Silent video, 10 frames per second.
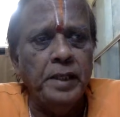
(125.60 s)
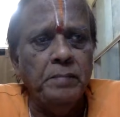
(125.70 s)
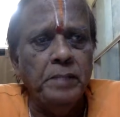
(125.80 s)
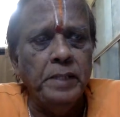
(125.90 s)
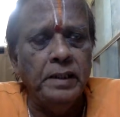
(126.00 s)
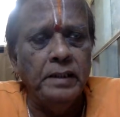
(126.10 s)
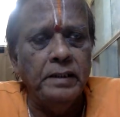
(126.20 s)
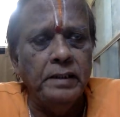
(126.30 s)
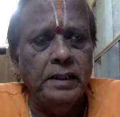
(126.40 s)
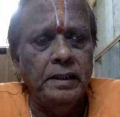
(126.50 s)
by
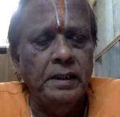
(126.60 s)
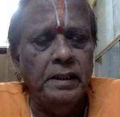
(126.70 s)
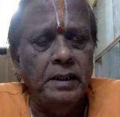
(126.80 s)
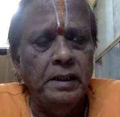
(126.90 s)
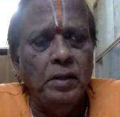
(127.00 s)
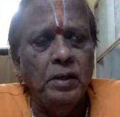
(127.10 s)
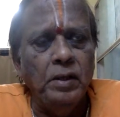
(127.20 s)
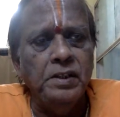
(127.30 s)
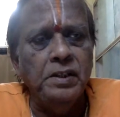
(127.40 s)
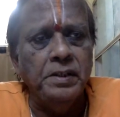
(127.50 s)
the
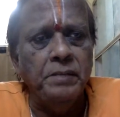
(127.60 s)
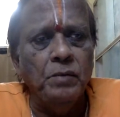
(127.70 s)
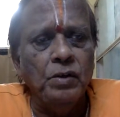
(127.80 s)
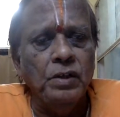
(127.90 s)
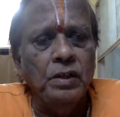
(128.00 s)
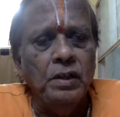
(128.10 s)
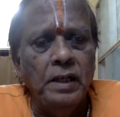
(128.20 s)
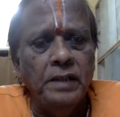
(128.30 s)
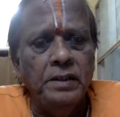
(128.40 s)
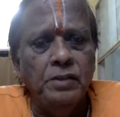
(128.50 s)
policy is invoked,
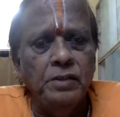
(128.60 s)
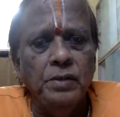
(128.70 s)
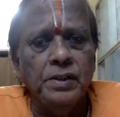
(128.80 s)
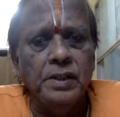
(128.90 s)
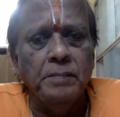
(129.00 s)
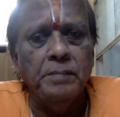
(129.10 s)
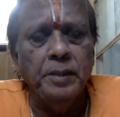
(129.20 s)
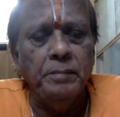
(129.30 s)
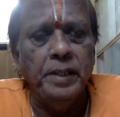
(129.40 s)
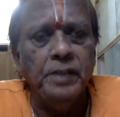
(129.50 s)
and the insurance company
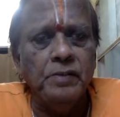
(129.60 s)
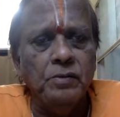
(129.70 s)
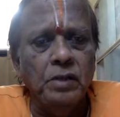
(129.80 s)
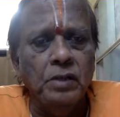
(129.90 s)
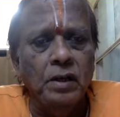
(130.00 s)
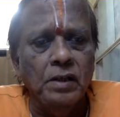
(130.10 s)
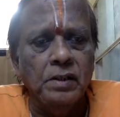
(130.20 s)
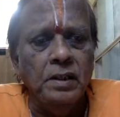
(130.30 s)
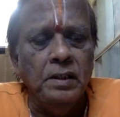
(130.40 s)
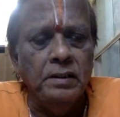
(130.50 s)
makes good the loss.
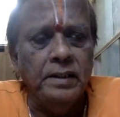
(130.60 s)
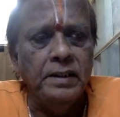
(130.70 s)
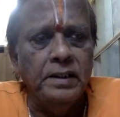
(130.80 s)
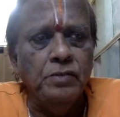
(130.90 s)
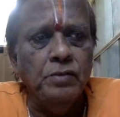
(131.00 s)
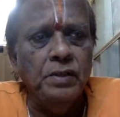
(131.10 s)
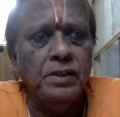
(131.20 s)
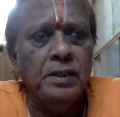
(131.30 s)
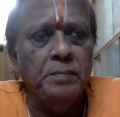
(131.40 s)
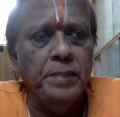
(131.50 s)
Then the insurance
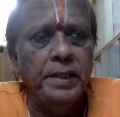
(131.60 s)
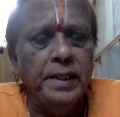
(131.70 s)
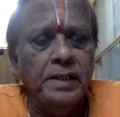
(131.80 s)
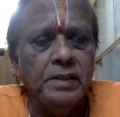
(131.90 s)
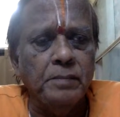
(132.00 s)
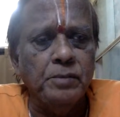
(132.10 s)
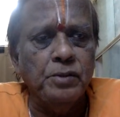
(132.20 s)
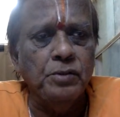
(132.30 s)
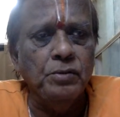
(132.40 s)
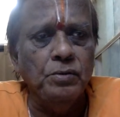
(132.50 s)
company gets
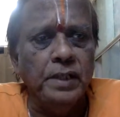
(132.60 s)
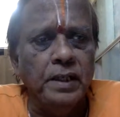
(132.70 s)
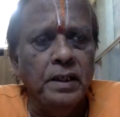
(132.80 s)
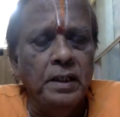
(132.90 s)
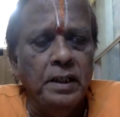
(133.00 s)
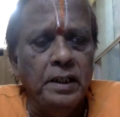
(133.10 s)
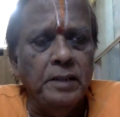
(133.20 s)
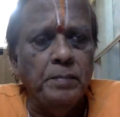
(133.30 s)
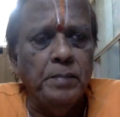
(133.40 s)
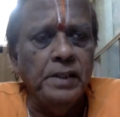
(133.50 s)
substituted in the
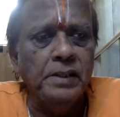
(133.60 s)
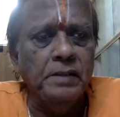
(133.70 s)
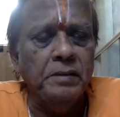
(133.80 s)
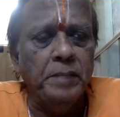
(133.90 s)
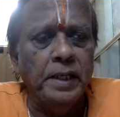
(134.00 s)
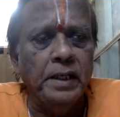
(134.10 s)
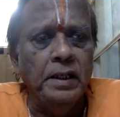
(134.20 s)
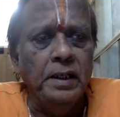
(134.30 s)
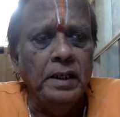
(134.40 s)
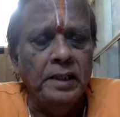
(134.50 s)
place of the bank,
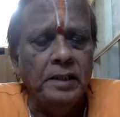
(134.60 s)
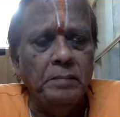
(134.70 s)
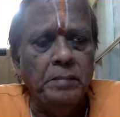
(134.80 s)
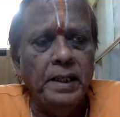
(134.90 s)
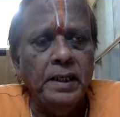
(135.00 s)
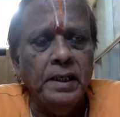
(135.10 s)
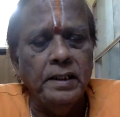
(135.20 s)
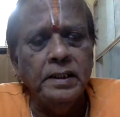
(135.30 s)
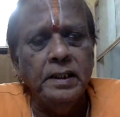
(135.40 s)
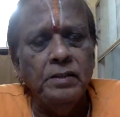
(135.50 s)
and the bank
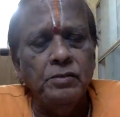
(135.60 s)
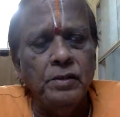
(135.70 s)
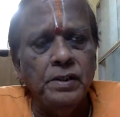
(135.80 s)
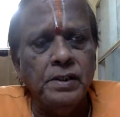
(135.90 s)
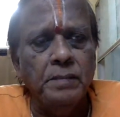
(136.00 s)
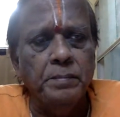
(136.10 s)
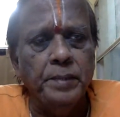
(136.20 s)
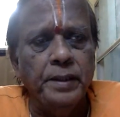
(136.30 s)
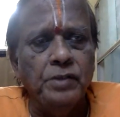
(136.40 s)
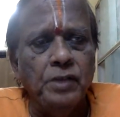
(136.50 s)
and the insurance
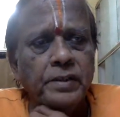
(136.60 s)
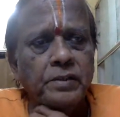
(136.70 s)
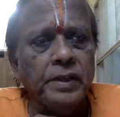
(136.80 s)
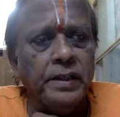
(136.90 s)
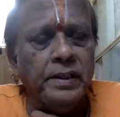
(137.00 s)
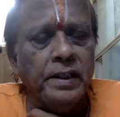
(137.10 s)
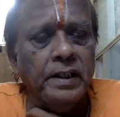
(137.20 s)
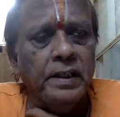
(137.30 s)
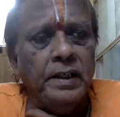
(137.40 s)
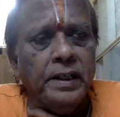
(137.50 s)
company join together
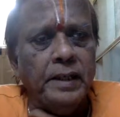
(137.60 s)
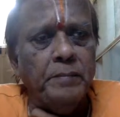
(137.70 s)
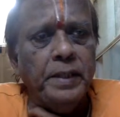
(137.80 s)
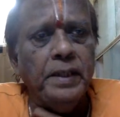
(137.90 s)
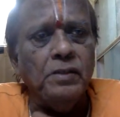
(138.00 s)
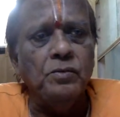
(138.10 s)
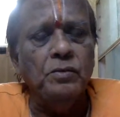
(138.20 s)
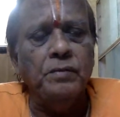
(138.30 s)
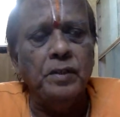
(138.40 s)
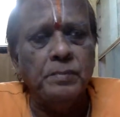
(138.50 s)
can bring a suit
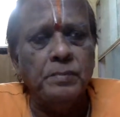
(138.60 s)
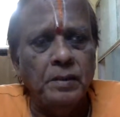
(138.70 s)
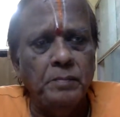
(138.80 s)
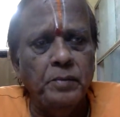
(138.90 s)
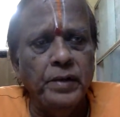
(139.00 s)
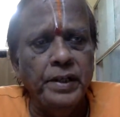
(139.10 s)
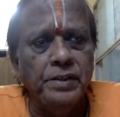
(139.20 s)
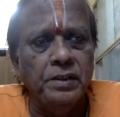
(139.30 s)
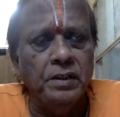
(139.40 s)
for subrogation